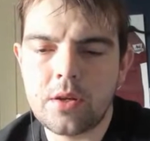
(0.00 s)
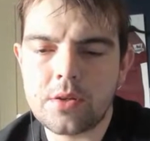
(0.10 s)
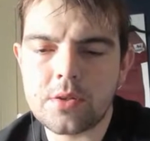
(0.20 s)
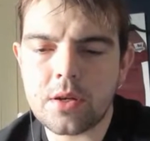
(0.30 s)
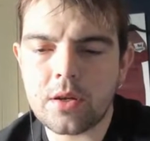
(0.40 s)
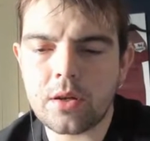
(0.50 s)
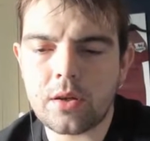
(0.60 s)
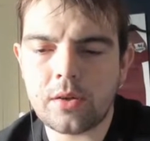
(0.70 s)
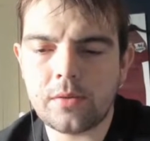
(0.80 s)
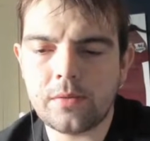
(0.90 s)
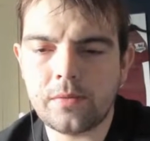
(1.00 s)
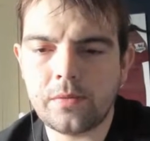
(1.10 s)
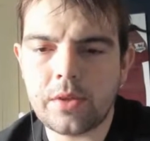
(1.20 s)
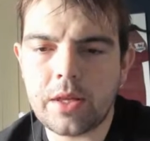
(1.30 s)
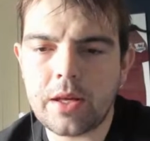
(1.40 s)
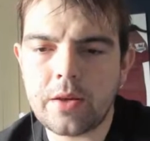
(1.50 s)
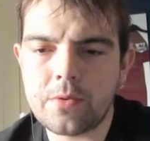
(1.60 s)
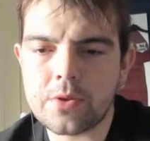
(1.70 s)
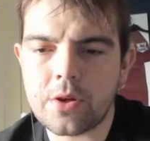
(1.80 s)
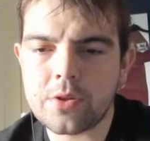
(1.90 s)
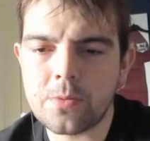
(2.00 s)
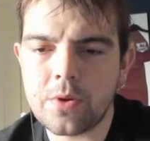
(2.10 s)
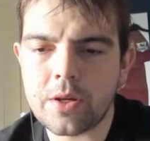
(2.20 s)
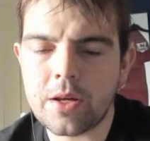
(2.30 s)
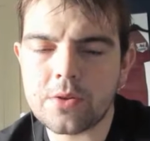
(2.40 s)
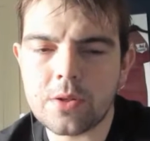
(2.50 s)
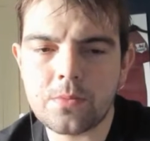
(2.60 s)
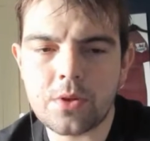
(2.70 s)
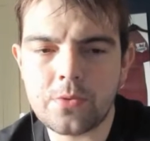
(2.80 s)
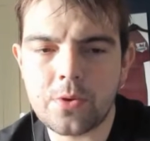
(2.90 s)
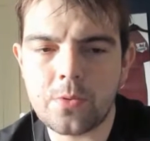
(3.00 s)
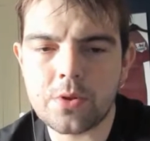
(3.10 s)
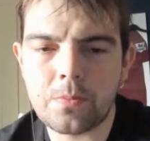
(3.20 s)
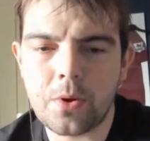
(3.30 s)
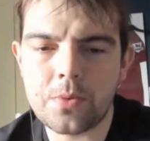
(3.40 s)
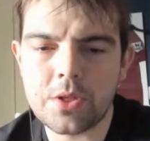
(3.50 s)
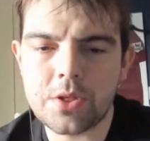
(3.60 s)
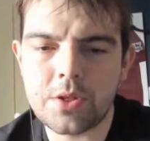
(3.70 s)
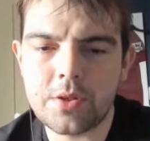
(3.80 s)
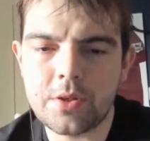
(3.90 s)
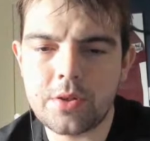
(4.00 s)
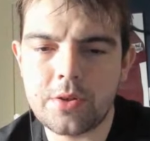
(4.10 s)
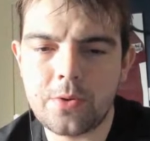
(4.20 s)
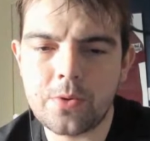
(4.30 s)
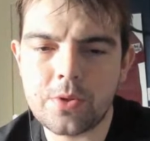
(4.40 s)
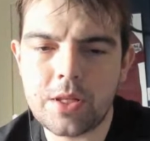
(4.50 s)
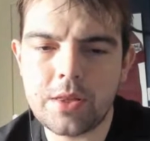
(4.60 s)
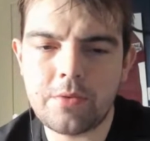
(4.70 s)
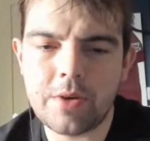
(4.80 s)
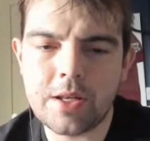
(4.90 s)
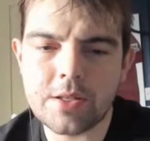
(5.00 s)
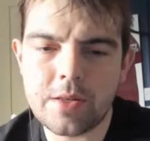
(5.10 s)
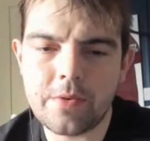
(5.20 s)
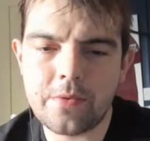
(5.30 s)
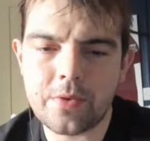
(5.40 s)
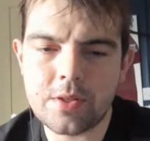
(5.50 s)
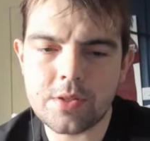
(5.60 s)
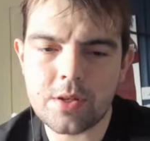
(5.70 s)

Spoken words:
So yeah, it was hard to work out sometimes who was at pole position and who was leading the race and everything.